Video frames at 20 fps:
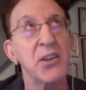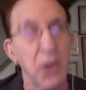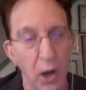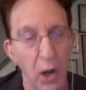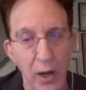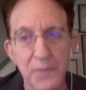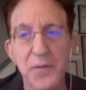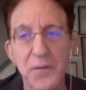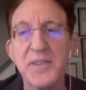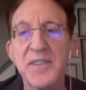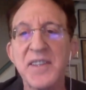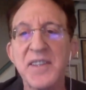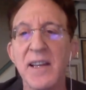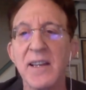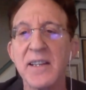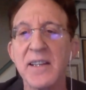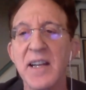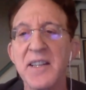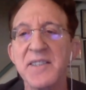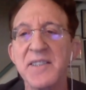conference
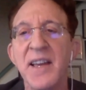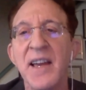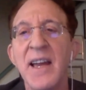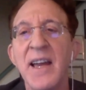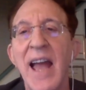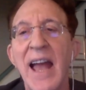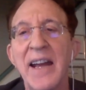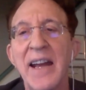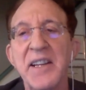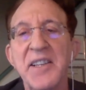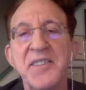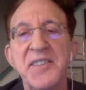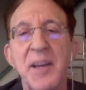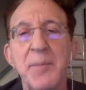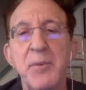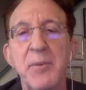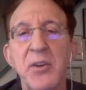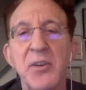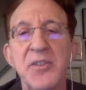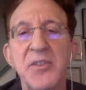delegates, and
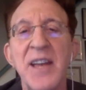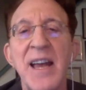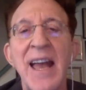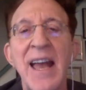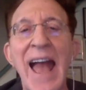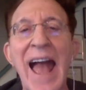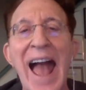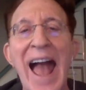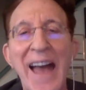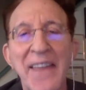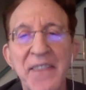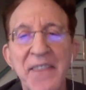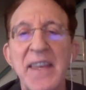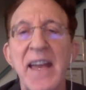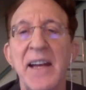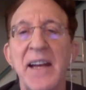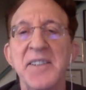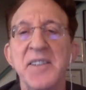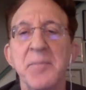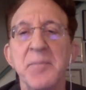exhibitors at
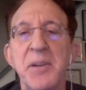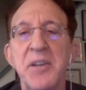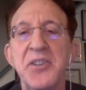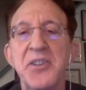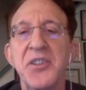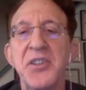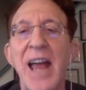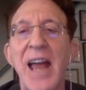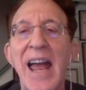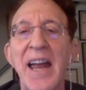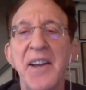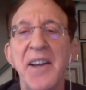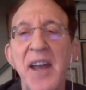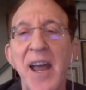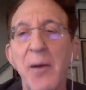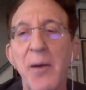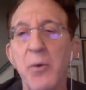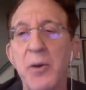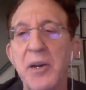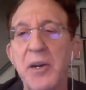the exhibition and
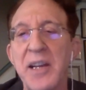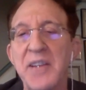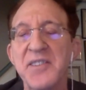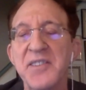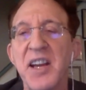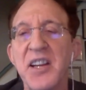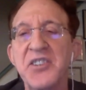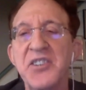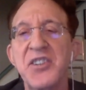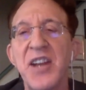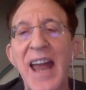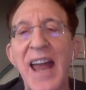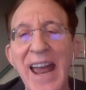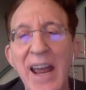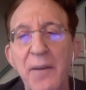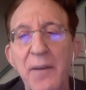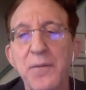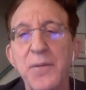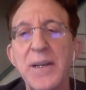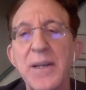networking session
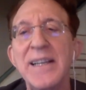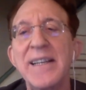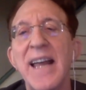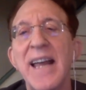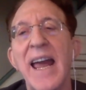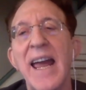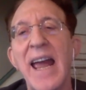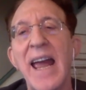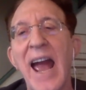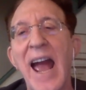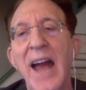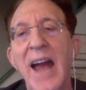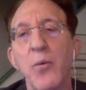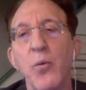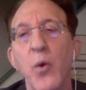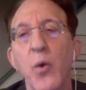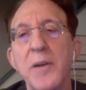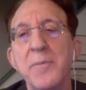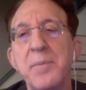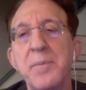every day
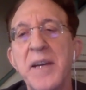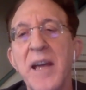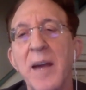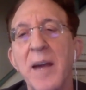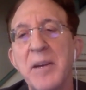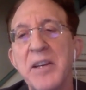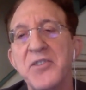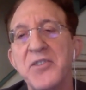at 1 p.m.